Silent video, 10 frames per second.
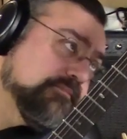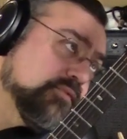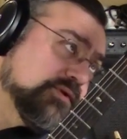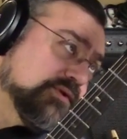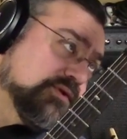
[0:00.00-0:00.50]

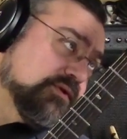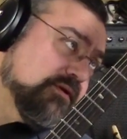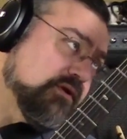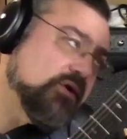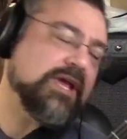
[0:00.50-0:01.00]
What's the
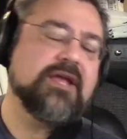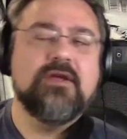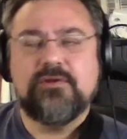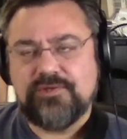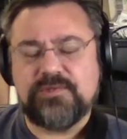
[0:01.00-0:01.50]
serial? Okay,
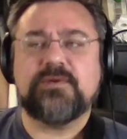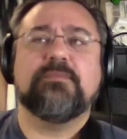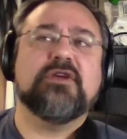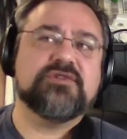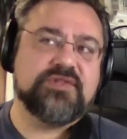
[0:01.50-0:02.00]
so this
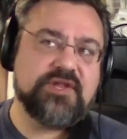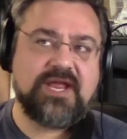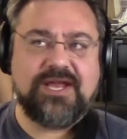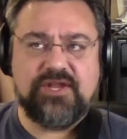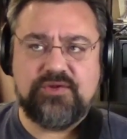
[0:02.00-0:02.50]
appears in the
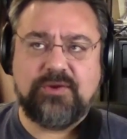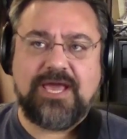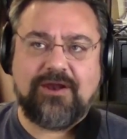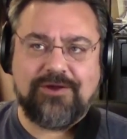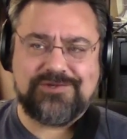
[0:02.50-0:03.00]
92
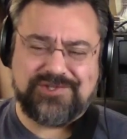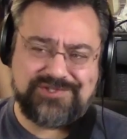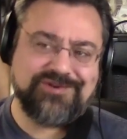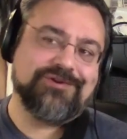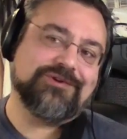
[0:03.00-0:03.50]
catalog because the
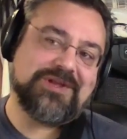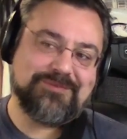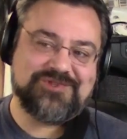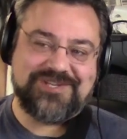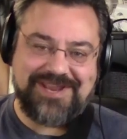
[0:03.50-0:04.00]
serial
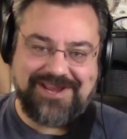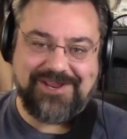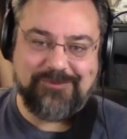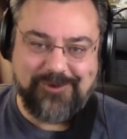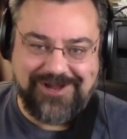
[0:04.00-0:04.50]
number is a
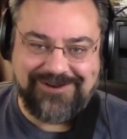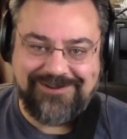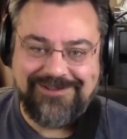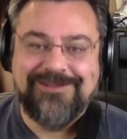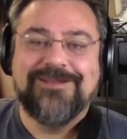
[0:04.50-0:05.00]
91,
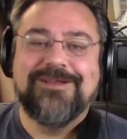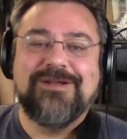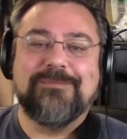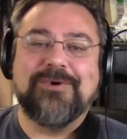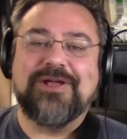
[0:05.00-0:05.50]

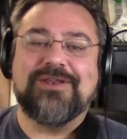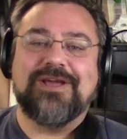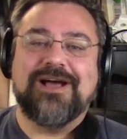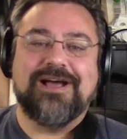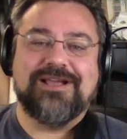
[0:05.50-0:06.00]
but
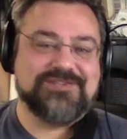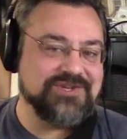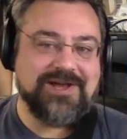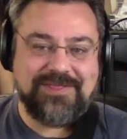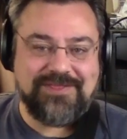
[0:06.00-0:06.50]
it's
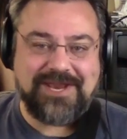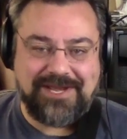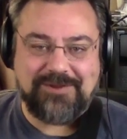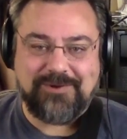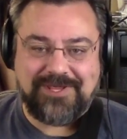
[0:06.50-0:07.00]
not in the
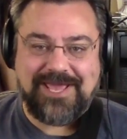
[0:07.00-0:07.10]
91